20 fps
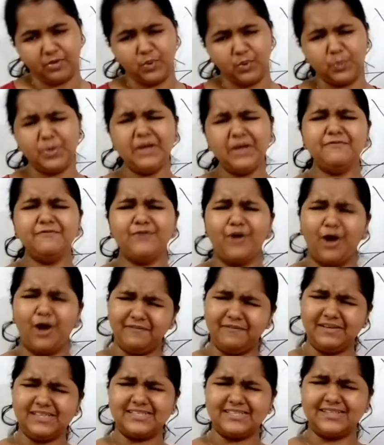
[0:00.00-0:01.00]
We have
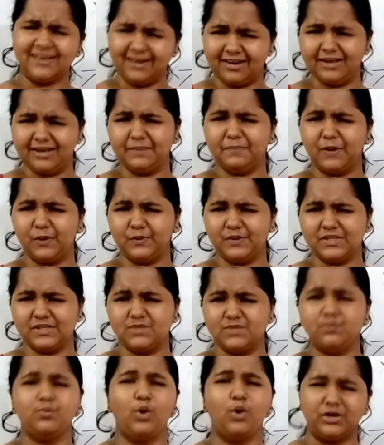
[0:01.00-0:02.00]
always heard about
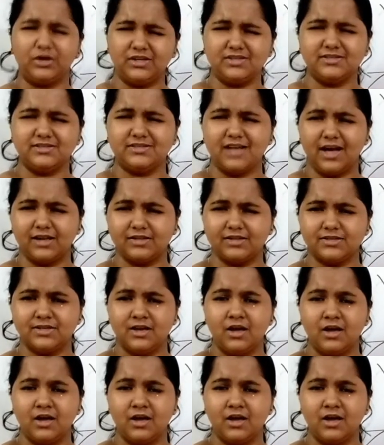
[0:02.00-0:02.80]
this. What is that?